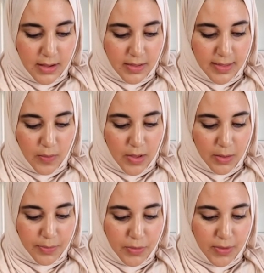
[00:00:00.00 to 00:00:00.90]
and that will
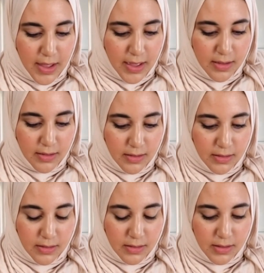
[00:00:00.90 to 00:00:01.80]
help you get
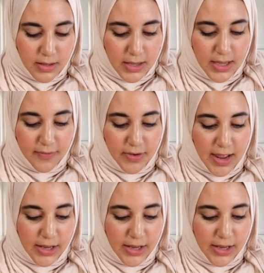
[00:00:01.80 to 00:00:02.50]
even